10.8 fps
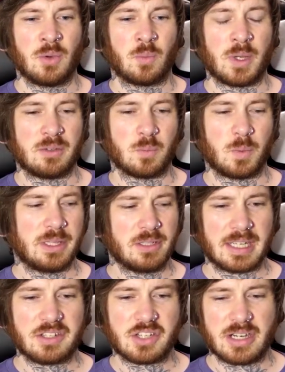when we
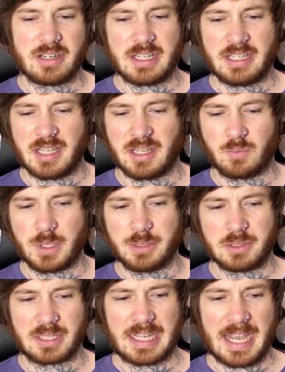look at charity and we
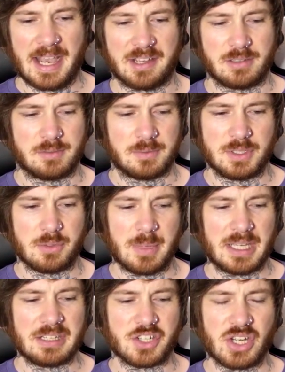look at
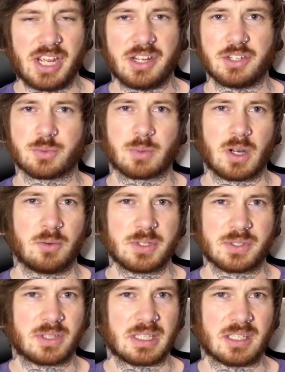making change, we're
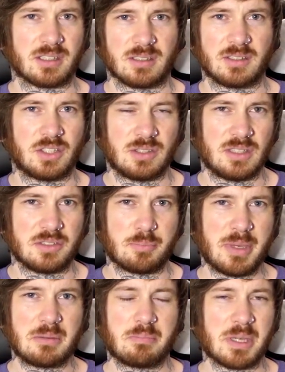always looking at these
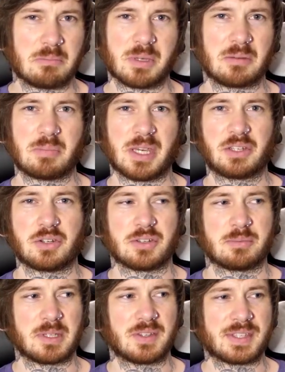big
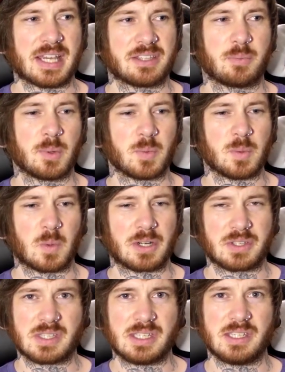pictures, because that's what we want
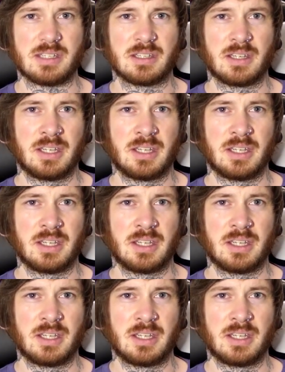to see